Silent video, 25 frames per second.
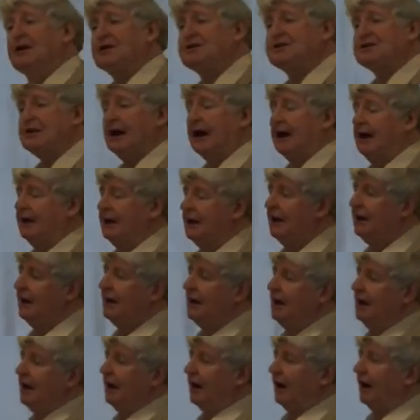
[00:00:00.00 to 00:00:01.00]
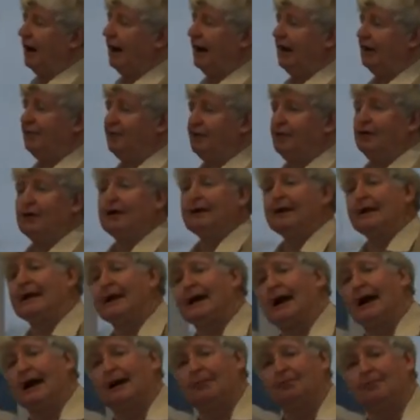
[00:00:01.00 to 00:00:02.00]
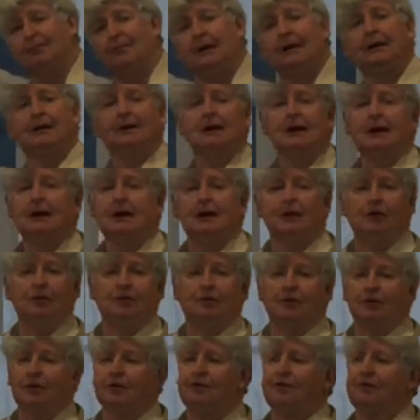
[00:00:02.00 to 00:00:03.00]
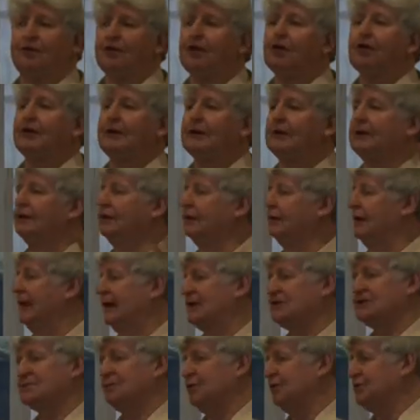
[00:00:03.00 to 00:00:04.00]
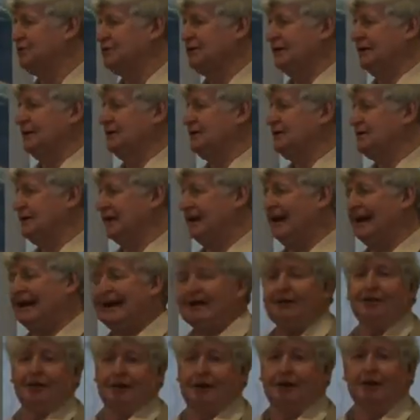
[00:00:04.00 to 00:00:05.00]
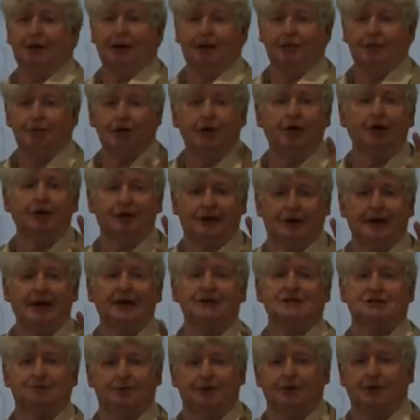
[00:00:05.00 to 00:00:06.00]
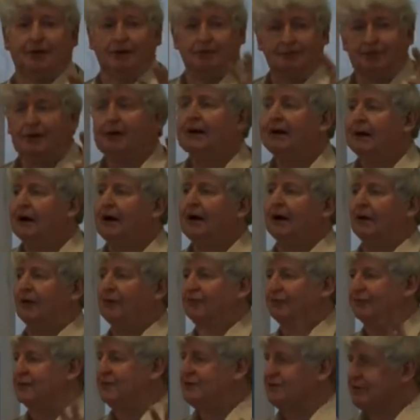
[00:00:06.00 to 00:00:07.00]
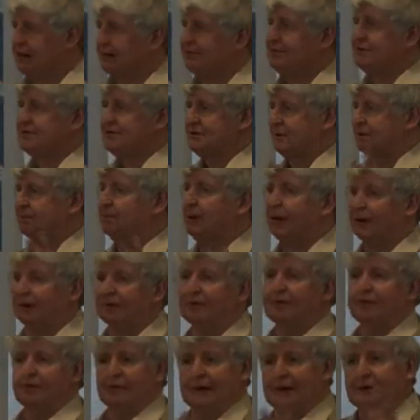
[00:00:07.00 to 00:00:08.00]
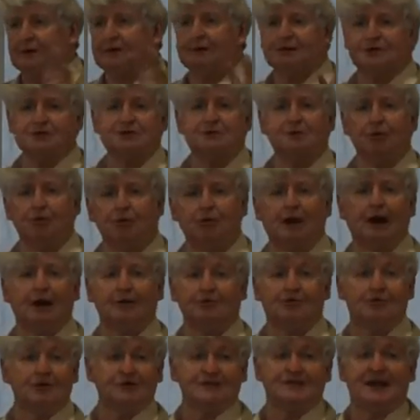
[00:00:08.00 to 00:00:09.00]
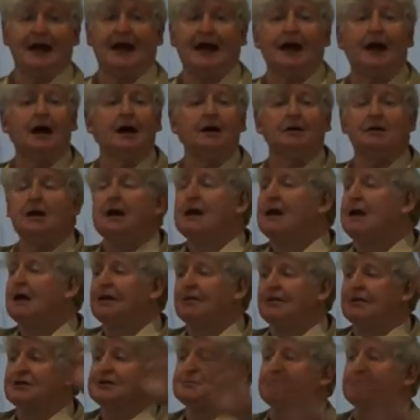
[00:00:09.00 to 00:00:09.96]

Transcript: say, I have really come with very little expertise in anything. I'm not an expert. I often say I'm just a bloke from a little small country town that's